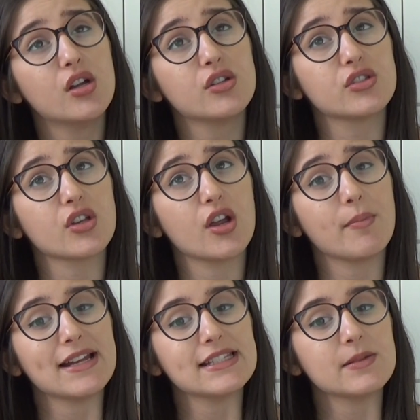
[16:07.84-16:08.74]
So
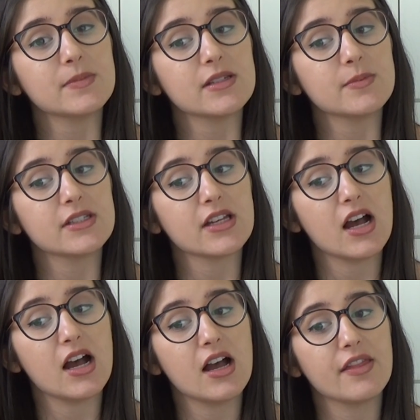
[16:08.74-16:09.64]
my symptoms
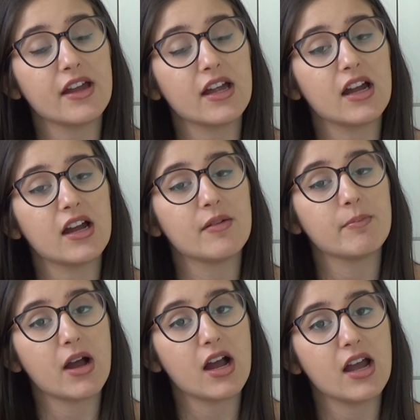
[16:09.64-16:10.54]
are that
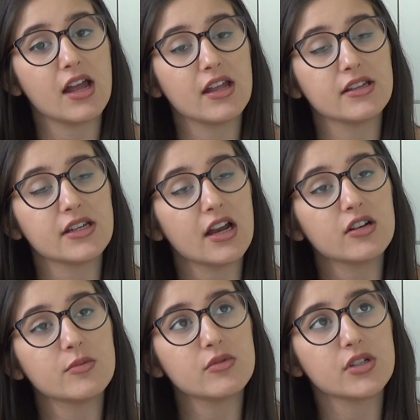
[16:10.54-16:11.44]
my
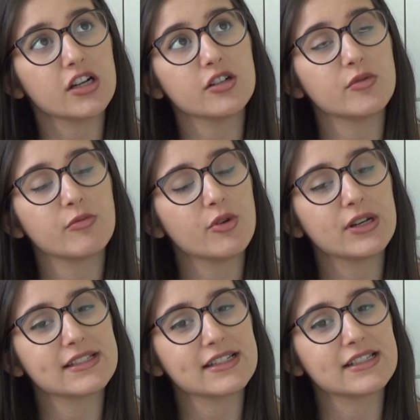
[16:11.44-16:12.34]
terrible
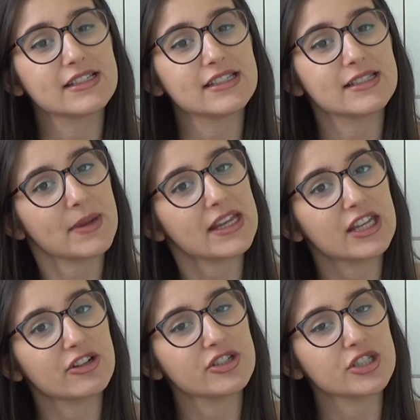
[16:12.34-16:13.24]
morning sickness is
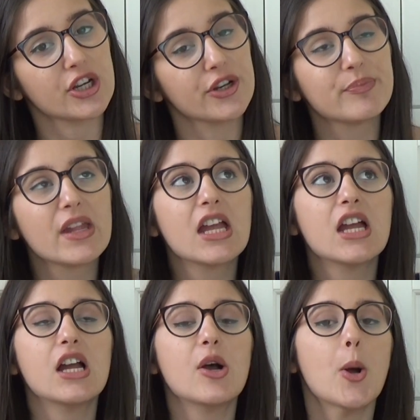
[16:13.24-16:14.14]
making a return.
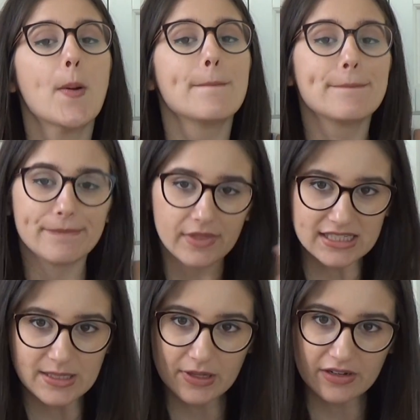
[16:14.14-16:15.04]

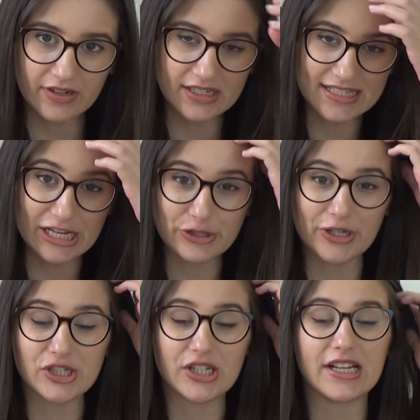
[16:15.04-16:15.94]
That's a bit of an
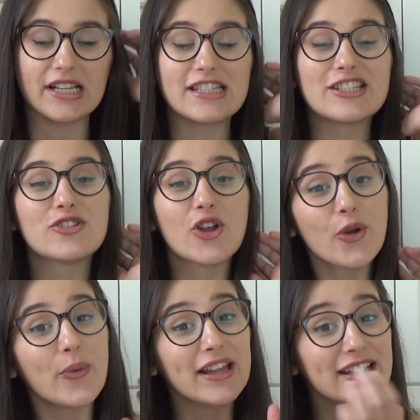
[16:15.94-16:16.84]
exaggeration. It is
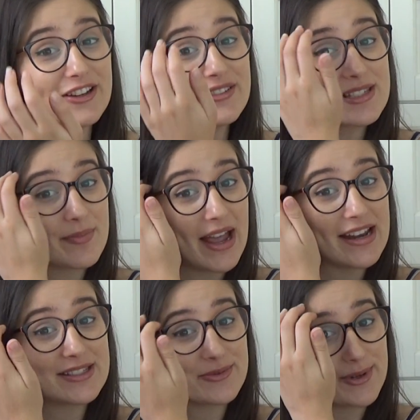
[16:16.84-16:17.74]
nowhere near as
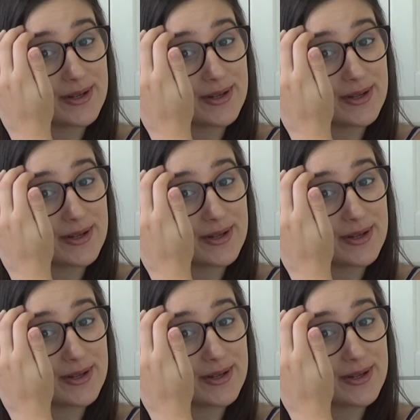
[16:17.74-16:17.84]
bad as